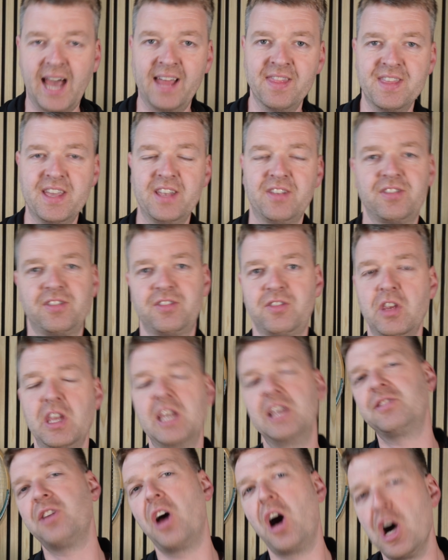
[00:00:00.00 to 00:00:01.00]
and this
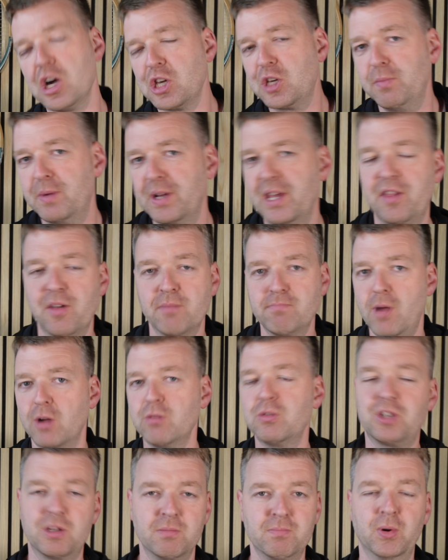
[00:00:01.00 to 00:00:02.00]
is arguably the
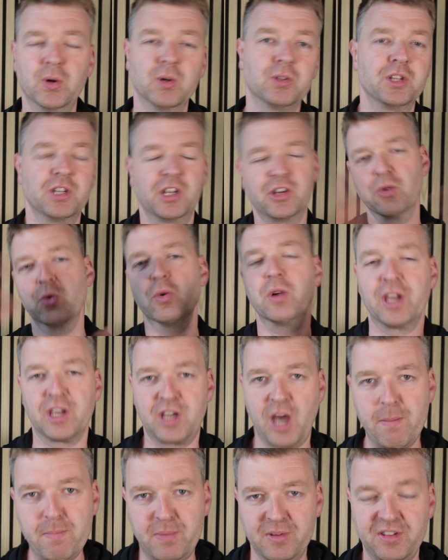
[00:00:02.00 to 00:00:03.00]
most important and
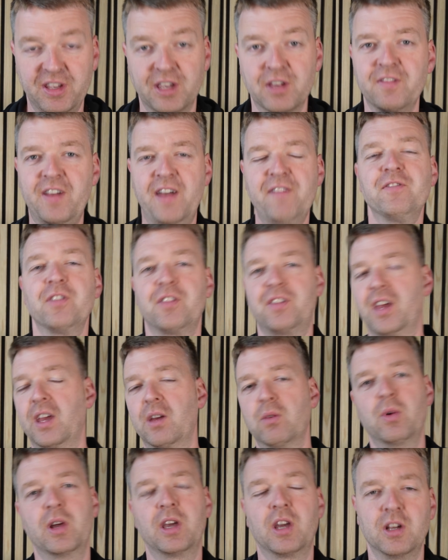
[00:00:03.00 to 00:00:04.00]
all-encompassing of
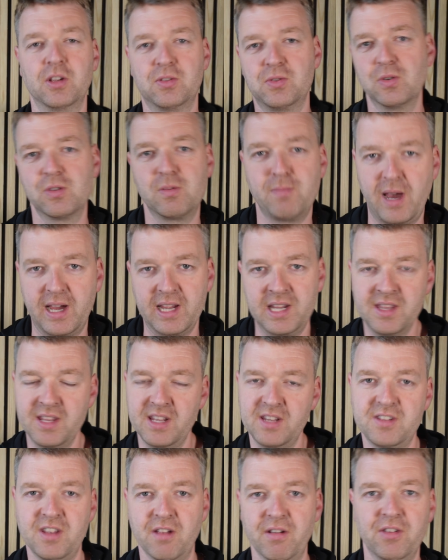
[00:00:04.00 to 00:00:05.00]
everything we're going to talk about in
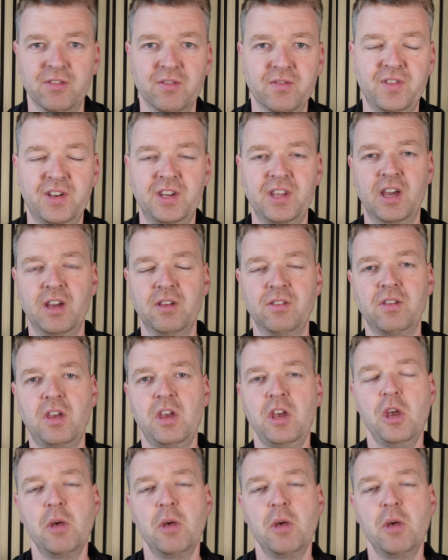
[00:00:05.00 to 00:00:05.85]
these series of videos,